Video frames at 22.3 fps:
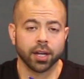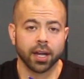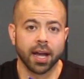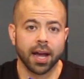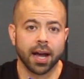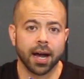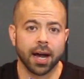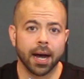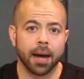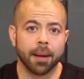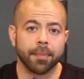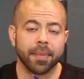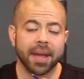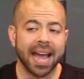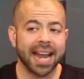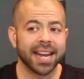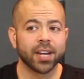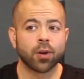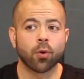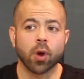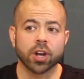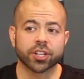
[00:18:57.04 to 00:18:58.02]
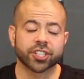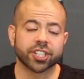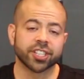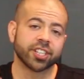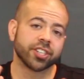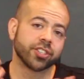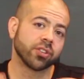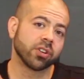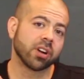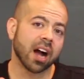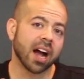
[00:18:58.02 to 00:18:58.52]
Any questions
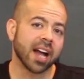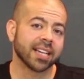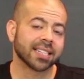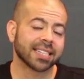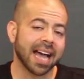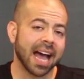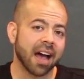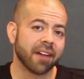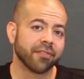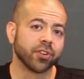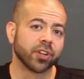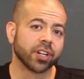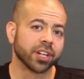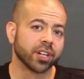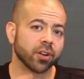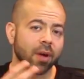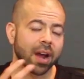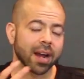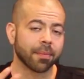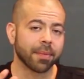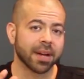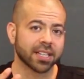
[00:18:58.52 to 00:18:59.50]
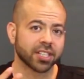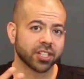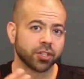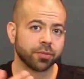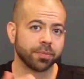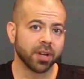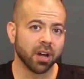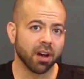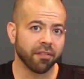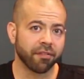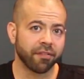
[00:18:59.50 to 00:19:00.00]
that you guys have, you can direct message
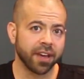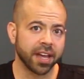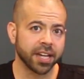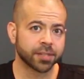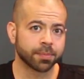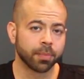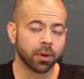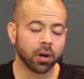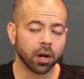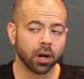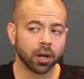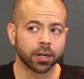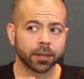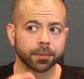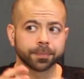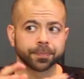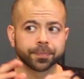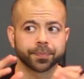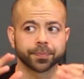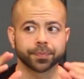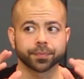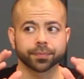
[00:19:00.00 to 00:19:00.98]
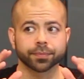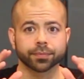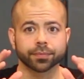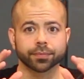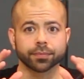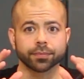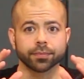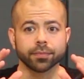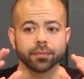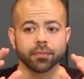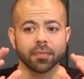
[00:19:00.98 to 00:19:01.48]
me on Facebook.
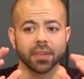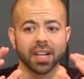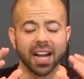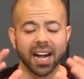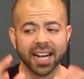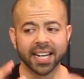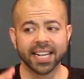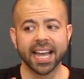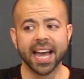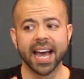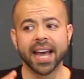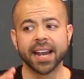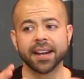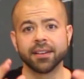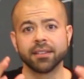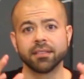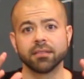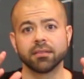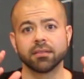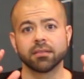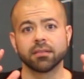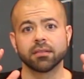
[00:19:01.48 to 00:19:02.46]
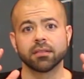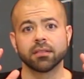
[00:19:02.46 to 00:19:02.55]
Again,